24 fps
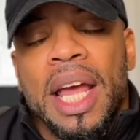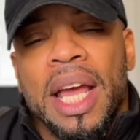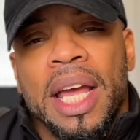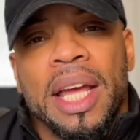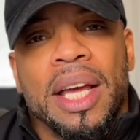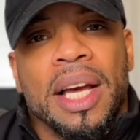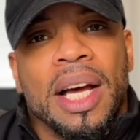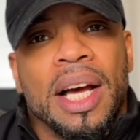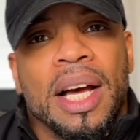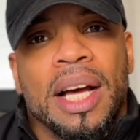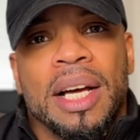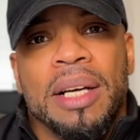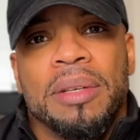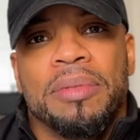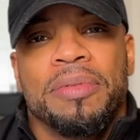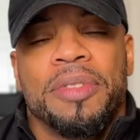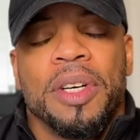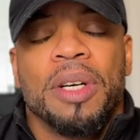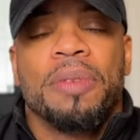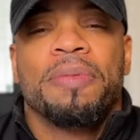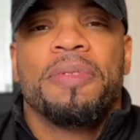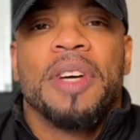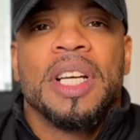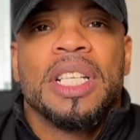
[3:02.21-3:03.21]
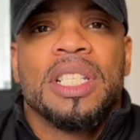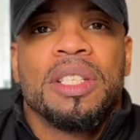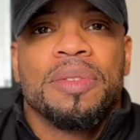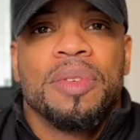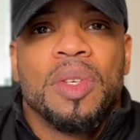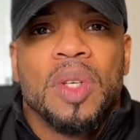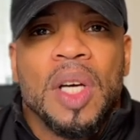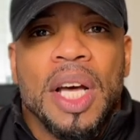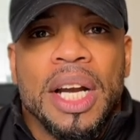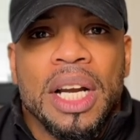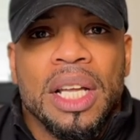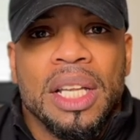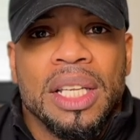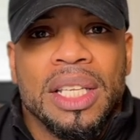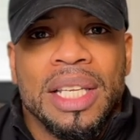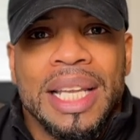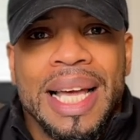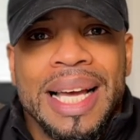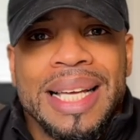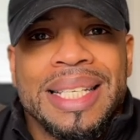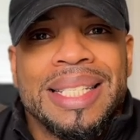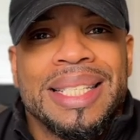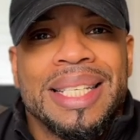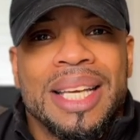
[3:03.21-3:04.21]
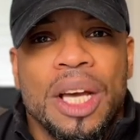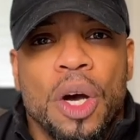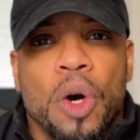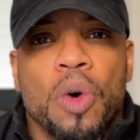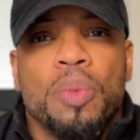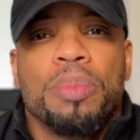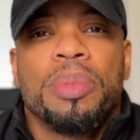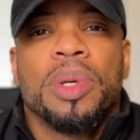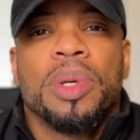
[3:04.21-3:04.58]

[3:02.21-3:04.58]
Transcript: a uh, film festival, at a Lex Scope